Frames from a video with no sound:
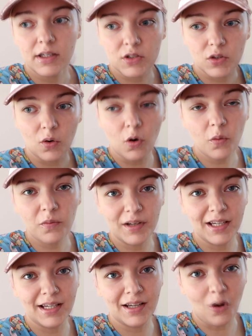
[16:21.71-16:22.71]
So
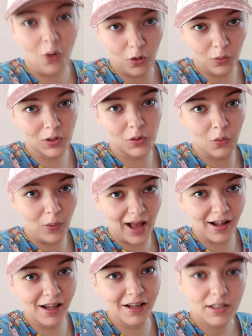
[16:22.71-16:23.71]
hopefully all will go
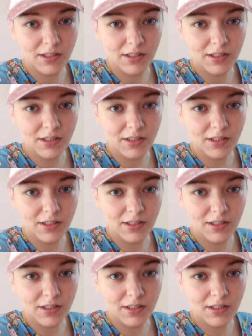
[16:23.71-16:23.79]
well.